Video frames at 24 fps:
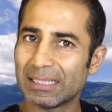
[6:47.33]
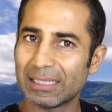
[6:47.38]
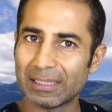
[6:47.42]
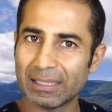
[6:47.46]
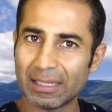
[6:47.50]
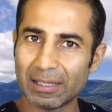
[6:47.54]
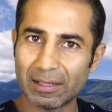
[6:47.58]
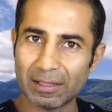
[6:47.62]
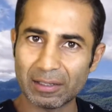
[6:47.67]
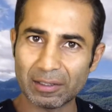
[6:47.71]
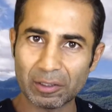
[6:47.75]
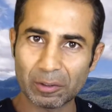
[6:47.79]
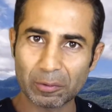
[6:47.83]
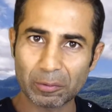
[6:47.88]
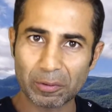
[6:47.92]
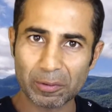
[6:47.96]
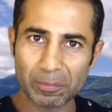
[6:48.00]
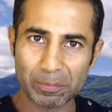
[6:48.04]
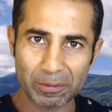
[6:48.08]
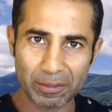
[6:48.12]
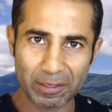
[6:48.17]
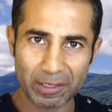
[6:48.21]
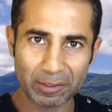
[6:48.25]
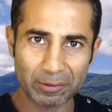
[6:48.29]
a lower
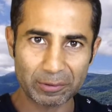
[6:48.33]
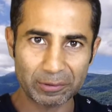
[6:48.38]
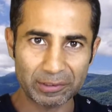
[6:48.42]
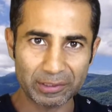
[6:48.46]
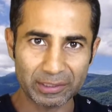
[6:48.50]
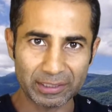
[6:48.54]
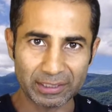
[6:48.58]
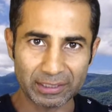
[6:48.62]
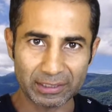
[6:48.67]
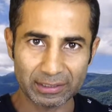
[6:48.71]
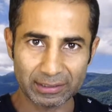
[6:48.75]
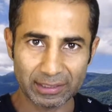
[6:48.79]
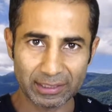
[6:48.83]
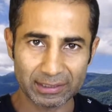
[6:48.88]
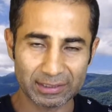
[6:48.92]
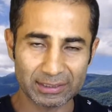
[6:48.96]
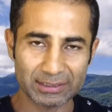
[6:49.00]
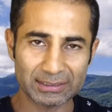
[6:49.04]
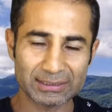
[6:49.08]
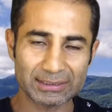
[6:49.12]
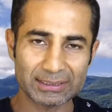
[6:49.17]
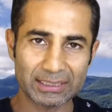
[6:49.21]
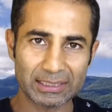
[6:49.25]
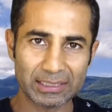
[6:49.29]
priority. That's
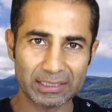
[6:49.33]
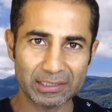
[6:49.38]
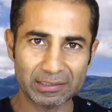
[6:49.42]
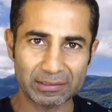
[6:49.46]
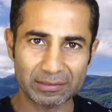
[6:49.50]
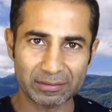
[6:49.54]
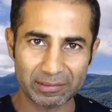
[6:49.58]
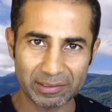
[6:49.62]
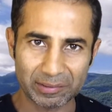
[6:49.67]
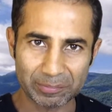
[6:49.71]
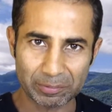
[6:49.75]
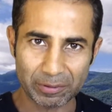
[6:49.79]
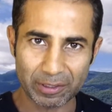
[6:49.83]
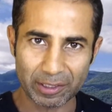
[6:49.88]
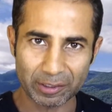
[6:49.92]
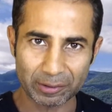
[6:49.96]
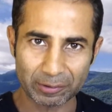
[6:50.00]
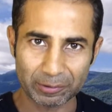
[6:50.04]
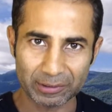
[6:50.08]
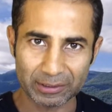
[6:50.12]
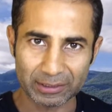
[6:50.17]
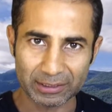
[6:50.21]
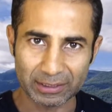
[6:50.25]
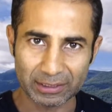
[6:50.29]
a secondary
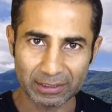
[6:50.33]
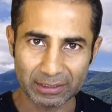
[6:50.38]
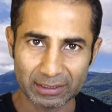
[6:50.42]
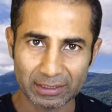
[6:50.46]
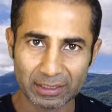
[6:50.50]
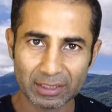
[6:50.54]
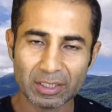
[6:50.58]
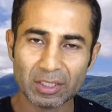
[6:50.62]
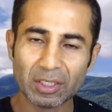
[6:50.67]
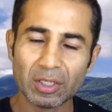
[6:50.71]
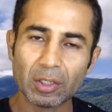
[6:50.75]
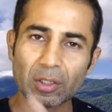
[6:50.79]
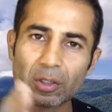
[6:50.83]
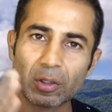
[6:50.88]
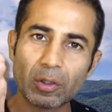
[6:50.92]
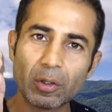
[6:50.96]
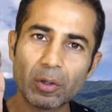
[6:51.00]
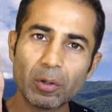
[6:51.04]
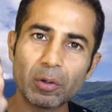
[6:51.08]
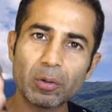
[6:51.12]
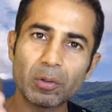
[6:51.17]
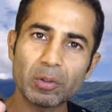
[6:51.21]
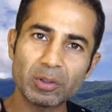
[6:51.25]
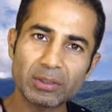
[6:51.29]
priority.
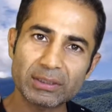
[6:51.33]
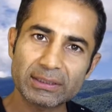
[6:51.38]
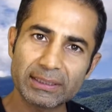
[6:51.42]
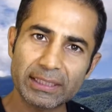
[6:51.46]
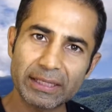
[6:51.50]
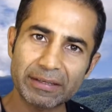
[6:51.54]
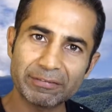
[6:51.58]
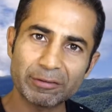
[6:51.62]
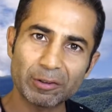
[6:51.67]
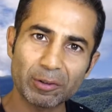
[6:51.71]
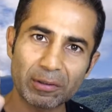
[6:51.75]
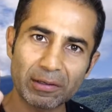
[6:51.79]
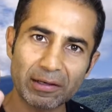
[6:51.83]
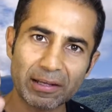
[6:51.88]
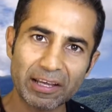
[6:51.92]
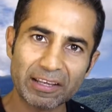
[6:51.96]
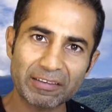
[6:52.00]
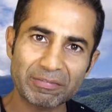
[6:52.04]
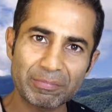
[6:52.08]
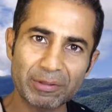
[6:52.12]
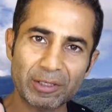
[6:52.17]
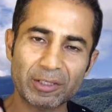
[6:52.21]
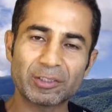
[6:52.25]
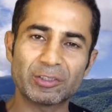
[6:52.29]
Go save your
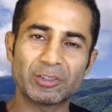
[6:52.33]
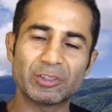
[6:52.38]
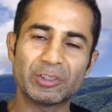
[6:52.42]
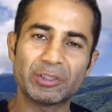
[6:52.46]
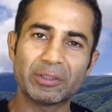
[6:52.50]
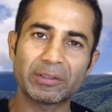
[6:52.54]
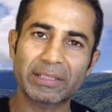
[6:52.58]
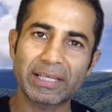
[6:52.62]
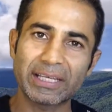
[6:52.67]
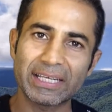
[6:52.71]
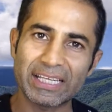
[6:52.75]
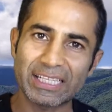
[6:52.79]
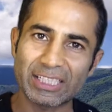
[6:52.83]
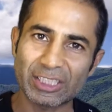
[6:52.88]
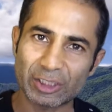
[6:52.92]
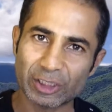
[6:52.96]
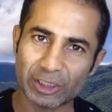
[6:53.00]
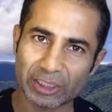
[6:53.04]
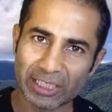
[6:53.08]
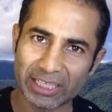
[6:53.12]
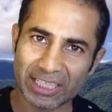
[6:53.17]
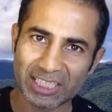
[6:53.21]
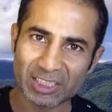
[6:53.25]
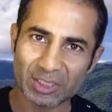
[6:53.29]
life because you're getting
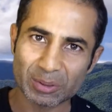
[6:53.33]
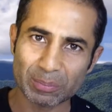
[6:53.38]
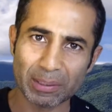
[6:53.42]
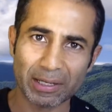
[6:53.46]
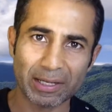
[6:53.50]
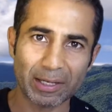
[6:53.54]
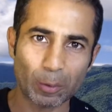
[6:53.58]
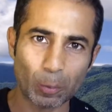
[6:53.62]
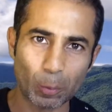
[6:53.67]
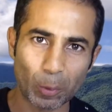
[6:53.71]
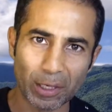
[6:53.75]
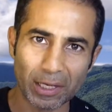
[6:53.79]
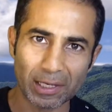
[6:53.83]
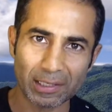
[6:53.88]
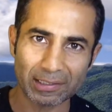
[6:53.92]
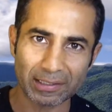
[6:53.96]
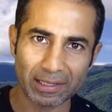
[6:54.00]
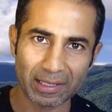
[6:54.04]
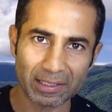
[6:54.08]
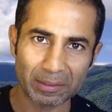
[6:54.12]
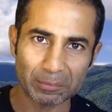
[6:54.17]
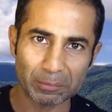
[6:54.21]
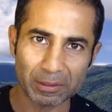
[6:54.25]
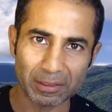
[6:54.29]
chased by a wild
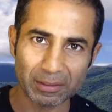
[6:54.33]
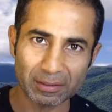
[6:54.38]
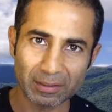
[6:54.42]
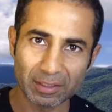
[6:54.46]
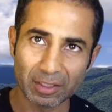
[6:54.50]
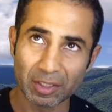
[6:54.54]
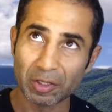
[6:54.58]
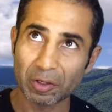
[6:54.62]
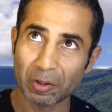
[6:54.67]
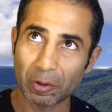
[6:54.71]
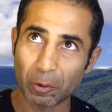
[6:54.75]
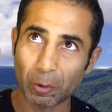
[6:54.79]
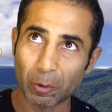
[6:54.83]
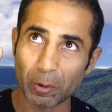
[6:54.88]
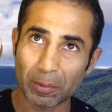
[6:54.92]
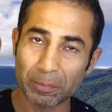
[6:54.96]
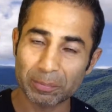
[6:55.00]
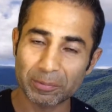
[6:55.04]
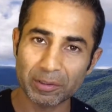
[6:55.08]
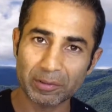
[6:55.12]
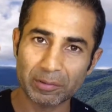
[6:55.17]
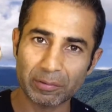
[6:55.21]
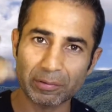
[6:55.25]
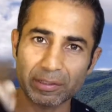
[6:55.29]
animal. Go
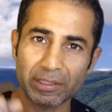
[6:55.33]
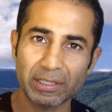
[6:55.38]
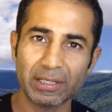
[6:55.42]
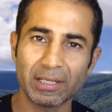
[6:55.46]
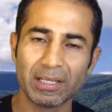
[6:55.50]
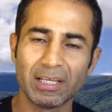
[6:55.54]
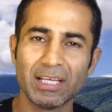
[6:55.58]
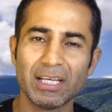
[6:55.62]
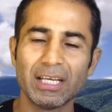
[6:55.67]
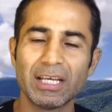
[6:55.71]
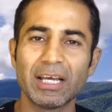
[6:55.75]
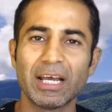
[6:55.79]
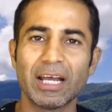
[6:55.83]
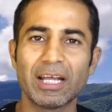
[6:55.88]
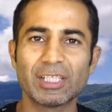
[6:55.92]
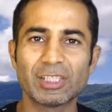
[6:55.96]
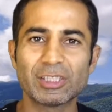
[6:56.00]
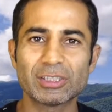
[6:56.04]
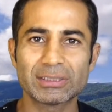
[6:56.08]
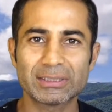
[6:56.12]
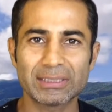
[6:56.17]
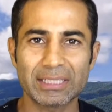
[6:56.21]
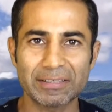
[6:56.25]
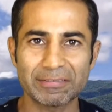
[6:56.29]
up the tree and
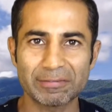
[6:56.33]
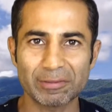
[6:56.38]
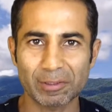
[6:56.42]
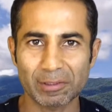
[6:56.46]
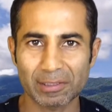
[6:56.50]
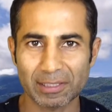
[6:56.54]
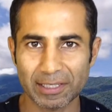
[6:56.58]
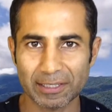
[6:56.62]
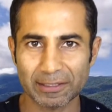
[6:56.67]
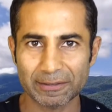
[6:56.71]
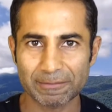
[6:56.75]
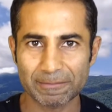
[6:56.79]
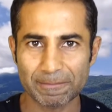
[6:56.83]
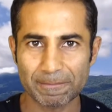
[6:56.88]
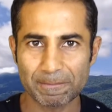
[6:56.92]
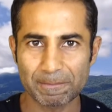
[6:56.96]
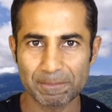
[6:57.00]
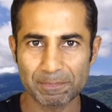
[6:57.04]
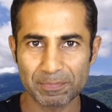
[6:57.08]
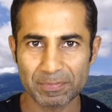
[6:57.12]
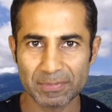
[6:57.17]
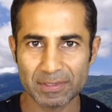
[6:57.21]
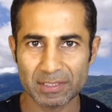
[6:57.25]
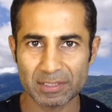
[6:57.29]
save your life.
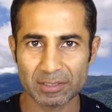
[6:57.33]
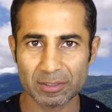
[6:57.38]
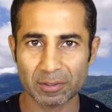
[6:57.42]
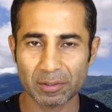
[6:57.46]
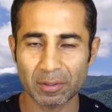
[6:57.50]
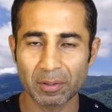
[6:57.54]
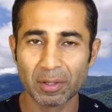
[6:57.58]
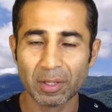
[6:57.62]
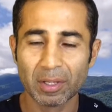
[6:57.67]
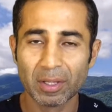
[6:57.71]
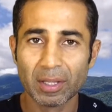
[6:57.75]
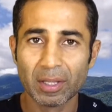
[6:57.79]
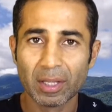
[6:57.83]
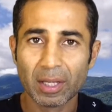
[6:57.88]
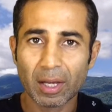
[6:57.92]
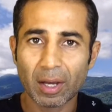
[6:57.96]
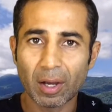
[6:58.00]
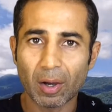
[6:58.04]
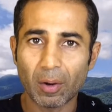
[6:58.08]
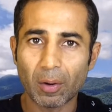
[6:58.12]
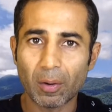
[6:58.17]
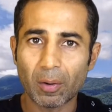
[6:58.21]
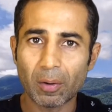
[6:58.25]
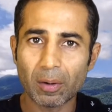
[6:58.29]
So
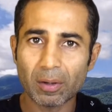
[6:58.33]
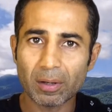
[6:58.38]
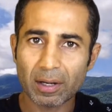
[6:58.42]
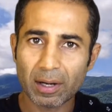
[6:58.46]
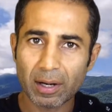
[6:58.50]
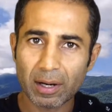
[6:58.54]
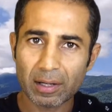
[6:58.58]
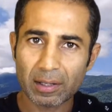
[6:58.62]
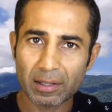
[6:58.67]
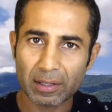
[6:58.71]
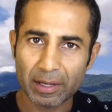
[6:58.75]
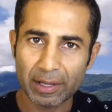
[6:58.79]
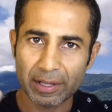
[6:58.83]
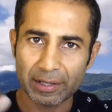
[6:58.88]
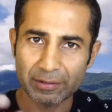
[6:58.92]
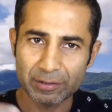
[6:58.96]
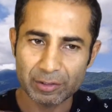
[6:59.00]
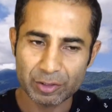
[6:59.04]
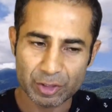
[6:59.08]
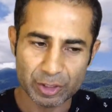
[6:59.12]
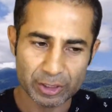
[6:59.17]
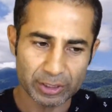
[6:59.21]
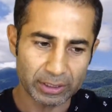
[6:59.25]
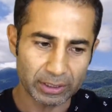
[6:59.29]
all our
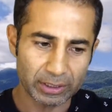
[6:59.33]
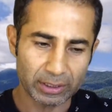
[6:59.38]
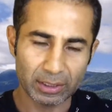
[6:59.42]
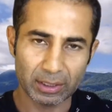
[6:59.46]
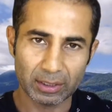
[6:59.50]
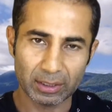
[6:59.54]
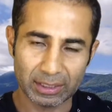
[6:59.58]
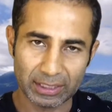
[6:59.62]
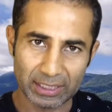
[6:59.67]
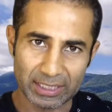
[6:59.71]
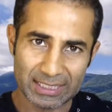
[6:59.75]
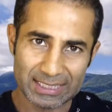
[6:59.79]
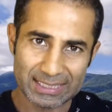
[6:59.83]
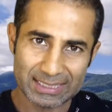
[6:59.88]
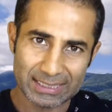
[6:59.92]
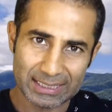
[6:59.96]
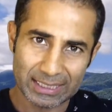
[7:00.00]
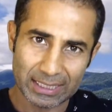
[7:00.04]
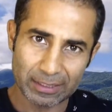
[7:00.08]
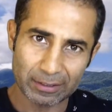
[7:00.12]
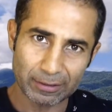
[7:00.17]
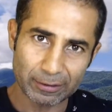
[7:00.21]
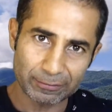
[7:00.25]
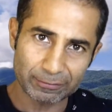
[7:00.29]
energy,
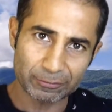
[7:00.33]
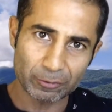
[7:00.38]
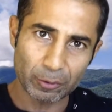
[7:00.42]
instead of